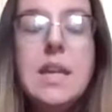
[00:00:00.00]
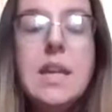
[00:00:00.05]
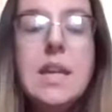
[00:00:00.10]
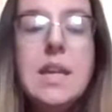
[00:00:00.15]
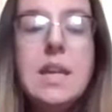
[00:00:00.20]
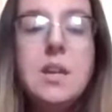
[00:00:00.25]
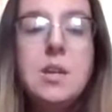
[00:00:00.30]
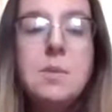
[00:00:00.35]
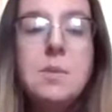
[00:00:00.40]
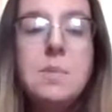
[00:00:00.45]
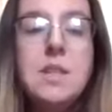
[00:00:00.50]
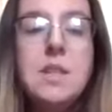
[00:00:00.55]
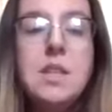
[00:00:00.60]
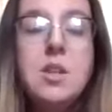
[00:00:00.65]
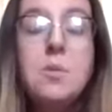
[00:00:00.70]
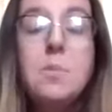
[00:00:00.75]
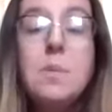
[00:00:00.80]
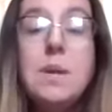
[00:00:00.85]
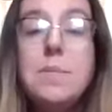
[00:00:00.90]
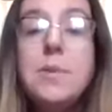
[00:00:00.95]
It could mean that
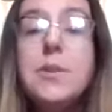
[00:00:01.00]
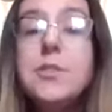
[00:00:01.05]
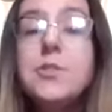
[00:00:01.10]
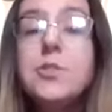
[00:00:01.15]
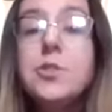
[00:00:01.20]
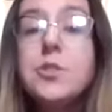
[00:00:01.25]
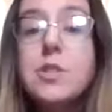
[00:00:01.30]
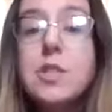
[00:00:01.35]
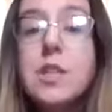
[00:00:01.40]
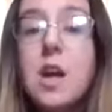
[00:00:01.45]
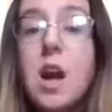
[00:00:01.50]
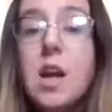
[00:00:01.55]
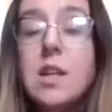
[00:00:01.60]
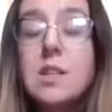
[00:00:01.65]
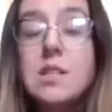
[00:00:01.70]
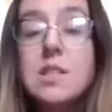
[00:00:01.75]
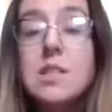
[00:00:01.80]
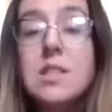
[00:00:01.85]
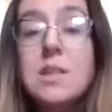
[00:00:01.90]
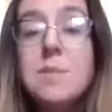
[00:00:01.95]
your baby is nursing
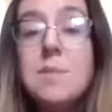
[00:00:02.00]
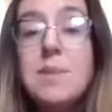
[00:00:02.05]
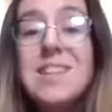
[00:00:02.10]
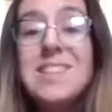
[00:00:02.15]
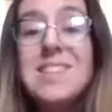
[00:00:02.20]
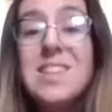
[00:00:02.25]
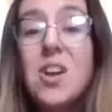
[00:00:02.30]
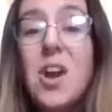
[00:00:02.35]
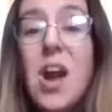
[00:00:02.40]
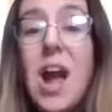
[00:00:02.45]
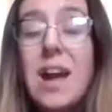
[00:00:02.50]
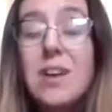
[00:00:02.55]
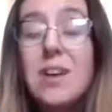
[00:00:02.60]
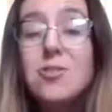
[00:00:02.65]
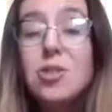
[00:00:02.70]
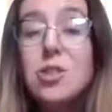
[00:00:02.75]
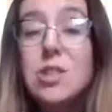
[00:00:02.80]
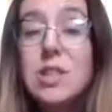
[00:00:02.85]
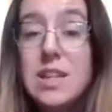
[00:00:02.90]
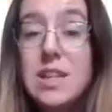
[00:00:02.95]
constantly because they're
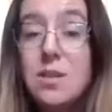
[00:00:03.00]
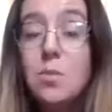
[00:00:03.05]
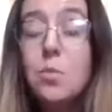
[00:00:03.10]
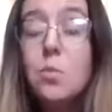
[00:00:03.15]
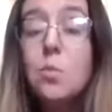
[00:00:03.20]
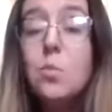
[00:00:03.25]
actually